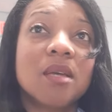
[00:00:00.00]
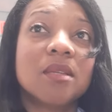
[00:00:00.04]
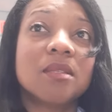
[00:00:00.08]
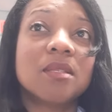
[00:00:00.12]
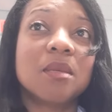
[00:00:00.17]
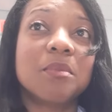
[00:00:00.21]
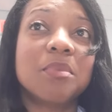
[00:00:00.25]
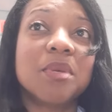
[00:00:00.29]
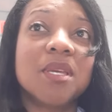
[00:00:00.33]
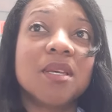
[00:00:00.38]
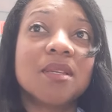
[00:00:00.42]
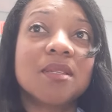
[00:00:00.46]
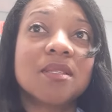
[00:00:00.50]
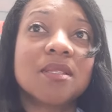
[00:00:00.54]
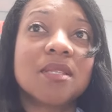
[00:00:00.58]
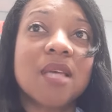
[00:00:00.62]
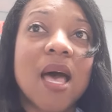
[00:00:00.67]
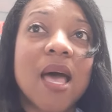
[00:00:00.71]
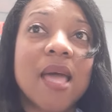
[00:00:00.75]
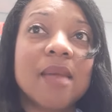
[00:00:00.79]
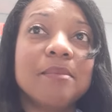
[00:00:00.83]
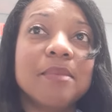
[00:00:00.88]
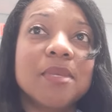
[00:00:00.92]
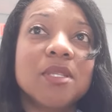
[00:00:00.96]
to be a
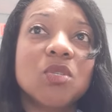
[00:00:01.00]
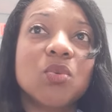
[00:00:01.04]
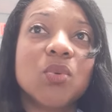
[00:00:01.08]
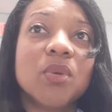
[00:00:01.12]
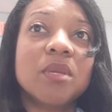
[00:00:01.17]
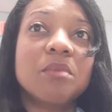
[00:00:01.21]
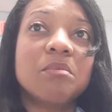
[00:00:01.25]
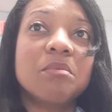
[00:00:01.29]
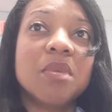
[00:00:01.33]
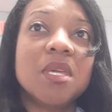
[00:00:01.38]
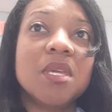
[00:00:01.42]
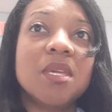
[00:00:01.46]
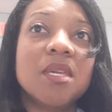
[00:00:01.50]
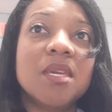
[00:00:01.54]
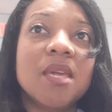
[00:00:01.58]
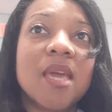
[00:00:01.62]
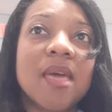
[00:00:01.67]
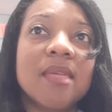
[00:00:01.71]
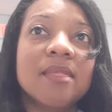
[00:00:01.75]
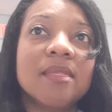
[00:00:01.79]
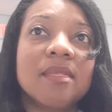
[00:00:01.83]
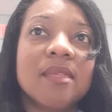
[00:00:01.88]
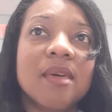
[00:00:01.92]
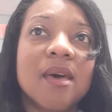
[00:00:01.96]
sign between me
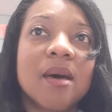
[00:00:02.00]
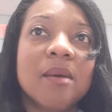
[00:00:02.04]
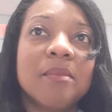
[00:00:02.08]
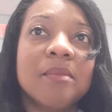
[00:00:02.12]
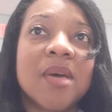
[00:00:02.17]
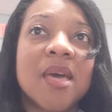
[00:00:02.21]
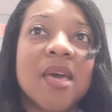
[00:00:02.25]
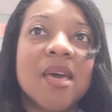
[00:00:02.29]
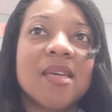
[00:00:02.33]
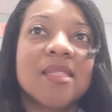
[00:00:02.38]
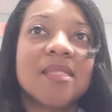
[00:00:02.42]
and them